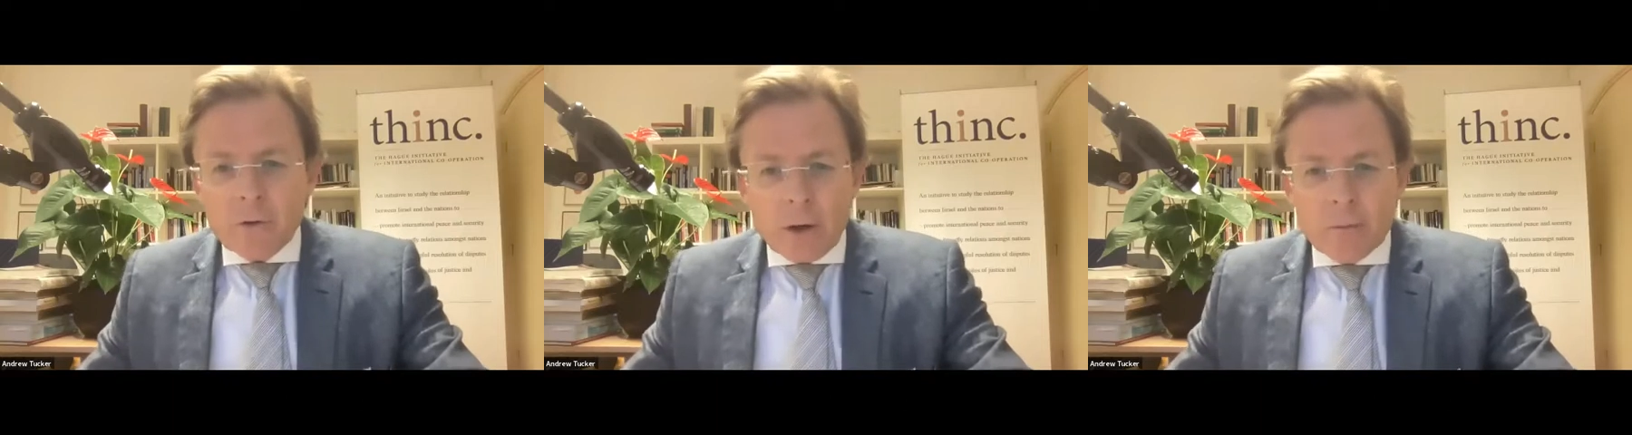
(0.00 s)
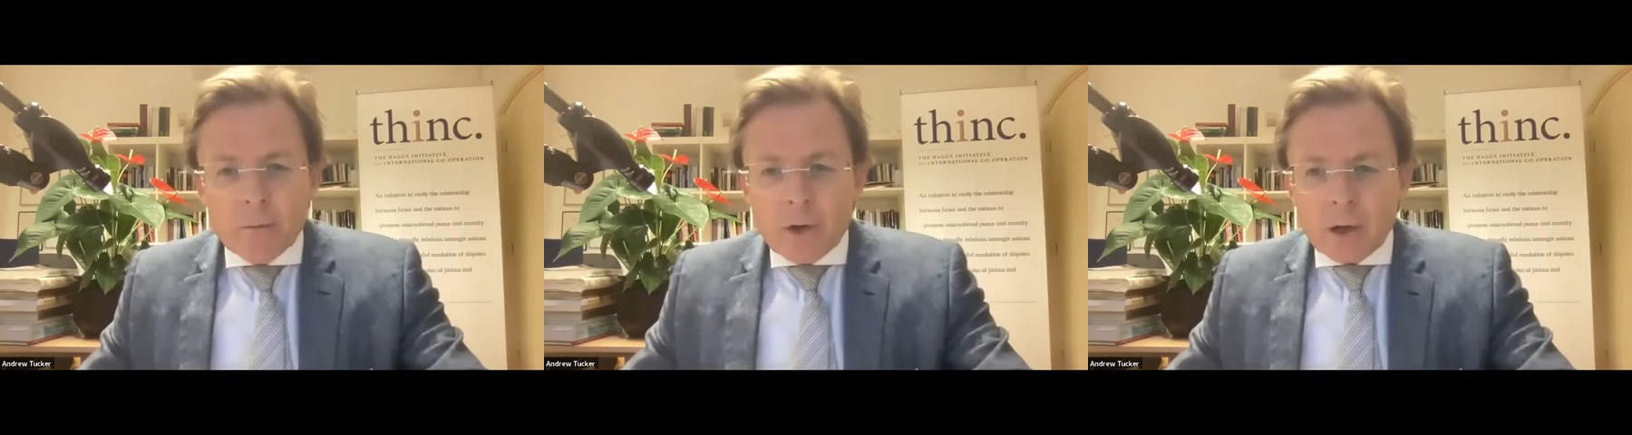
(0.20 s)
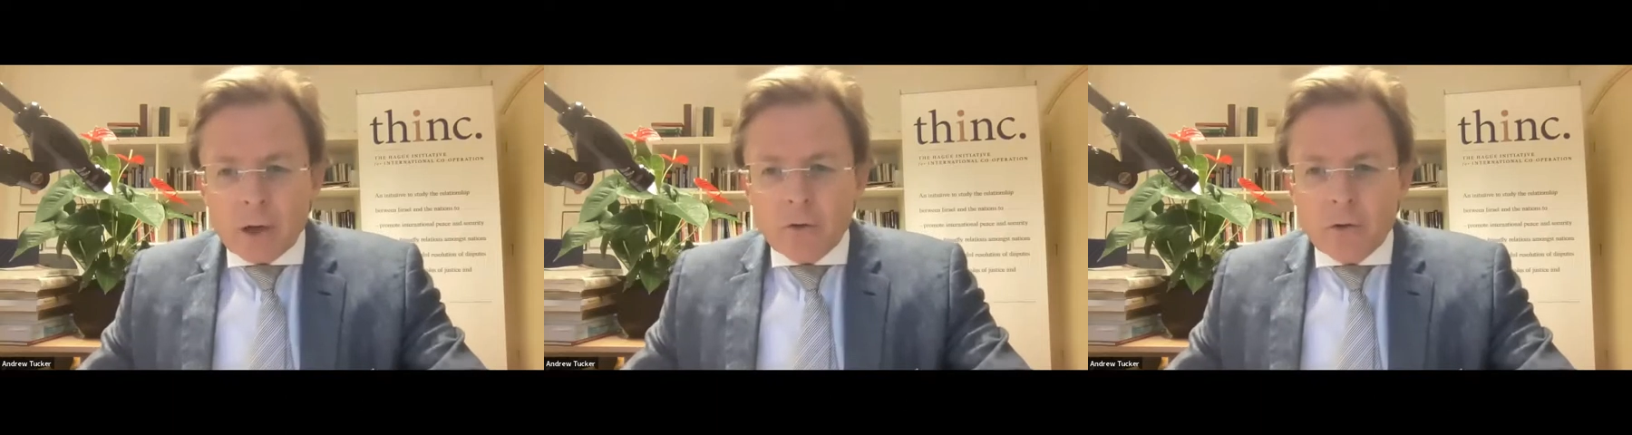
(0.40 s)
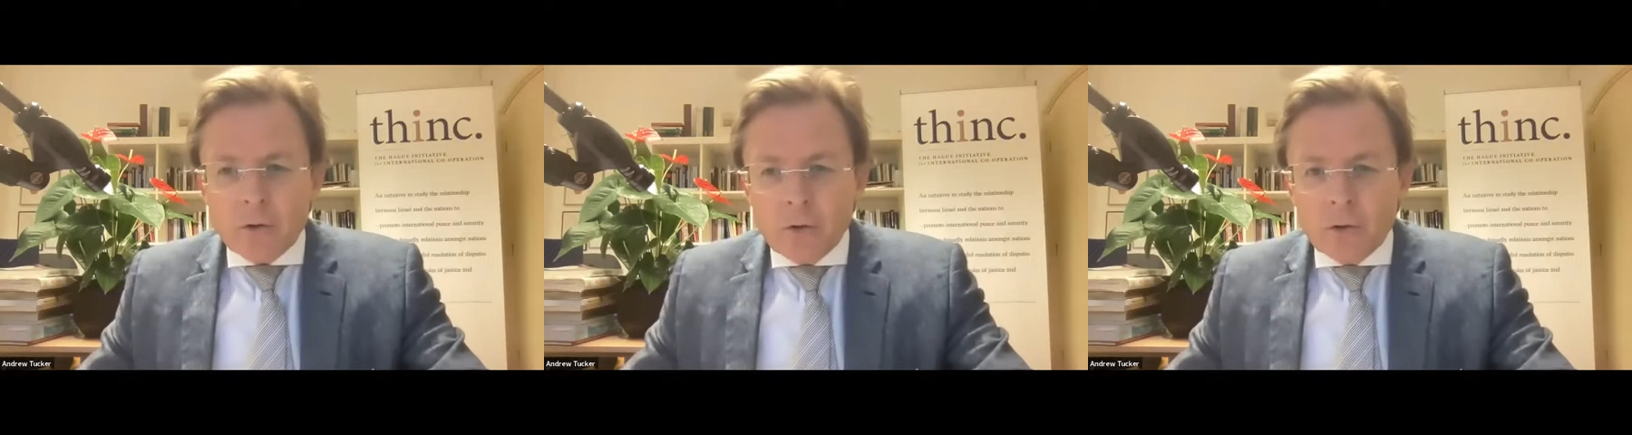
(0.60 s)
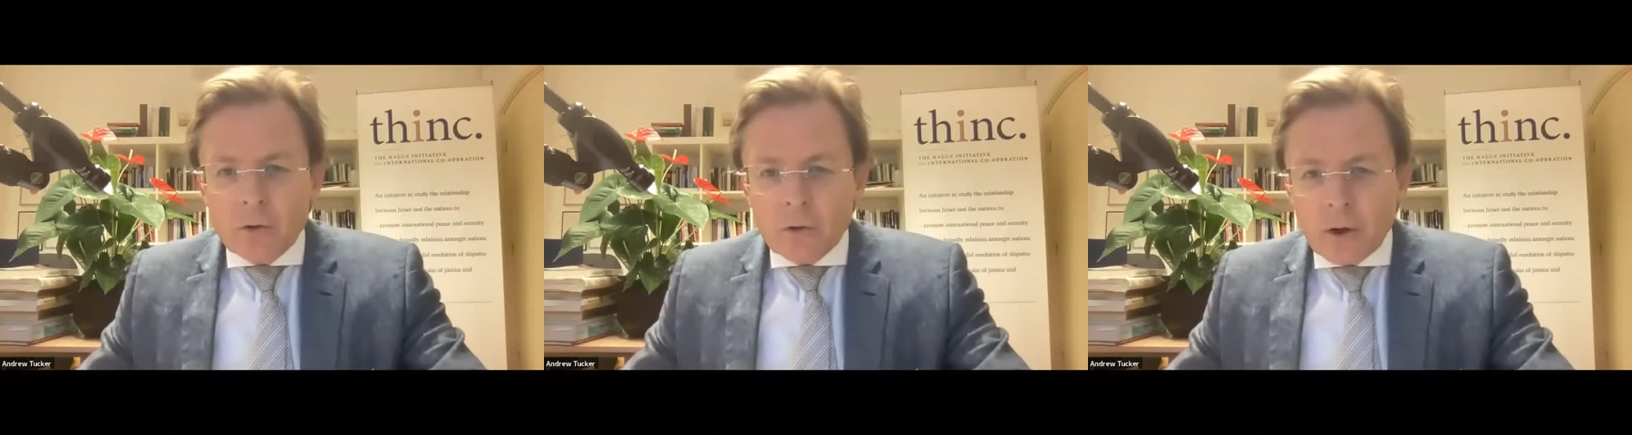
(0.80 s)
subject to
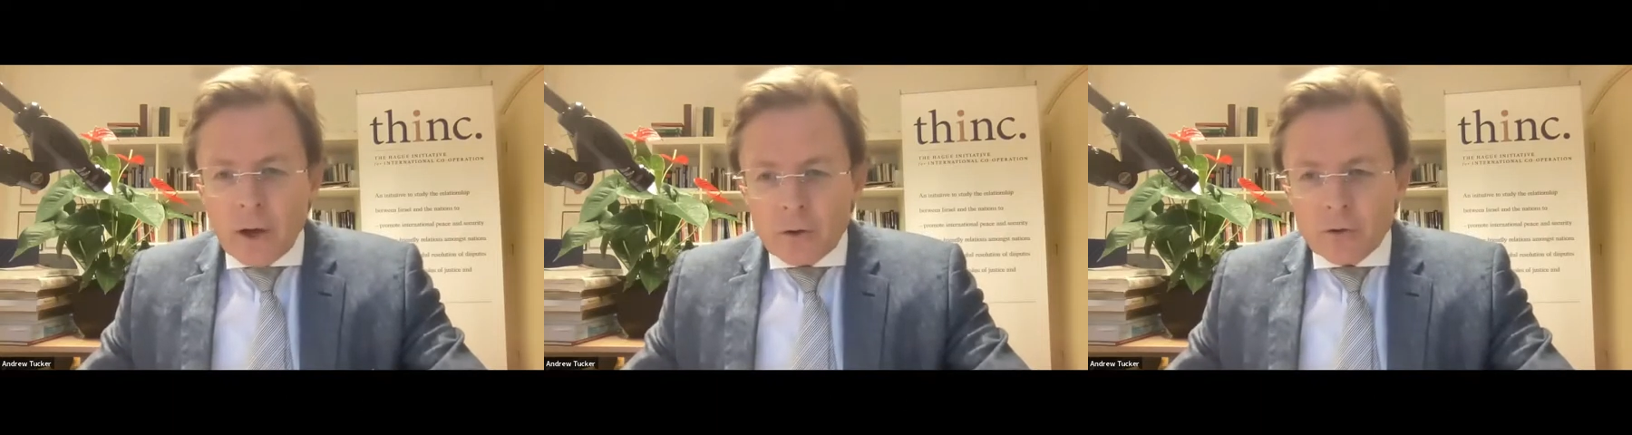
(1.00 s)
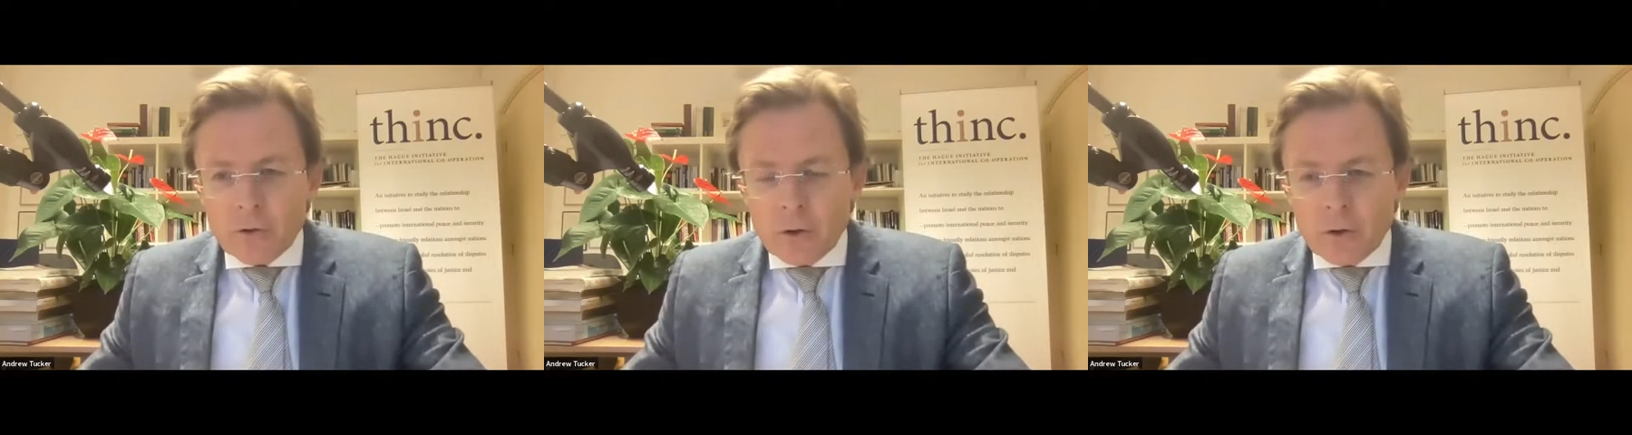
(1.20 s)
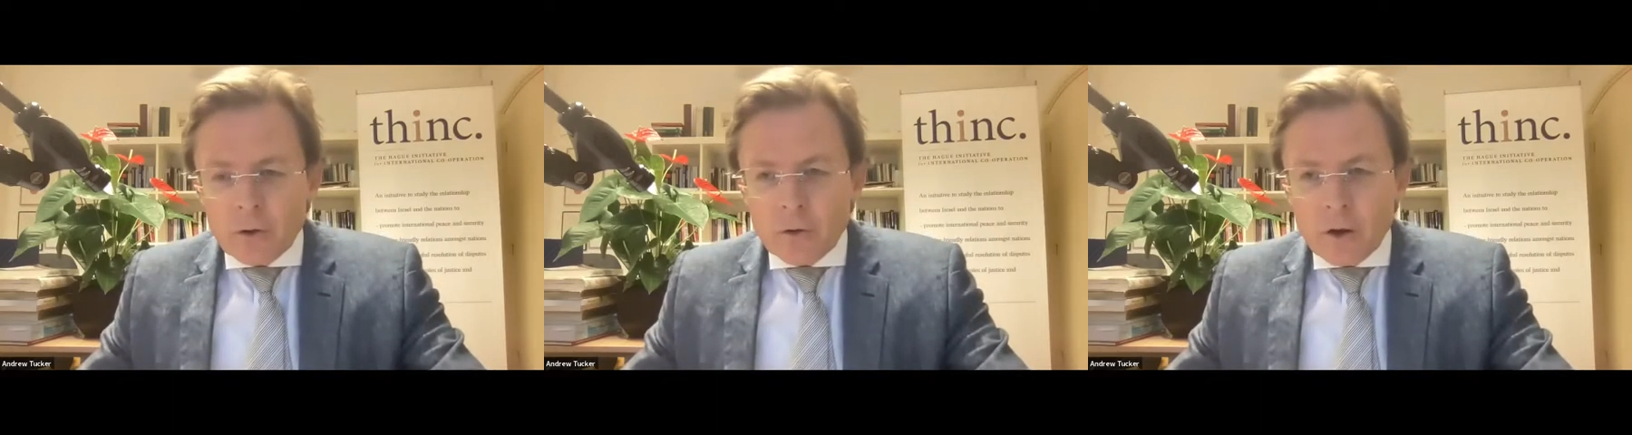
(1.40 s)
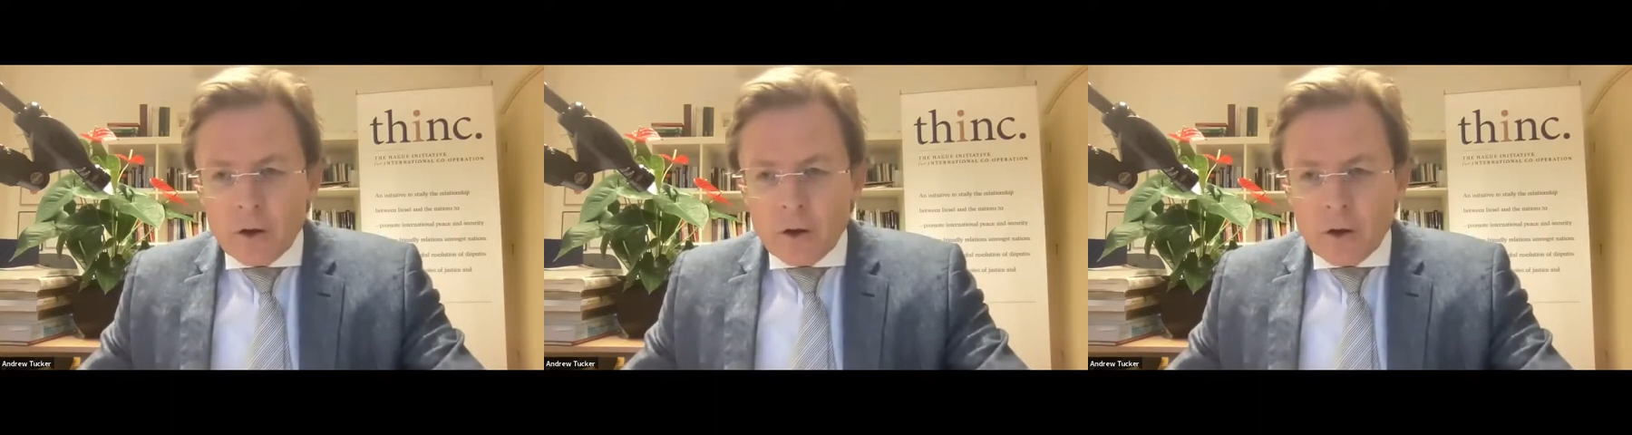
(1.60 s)
discussion.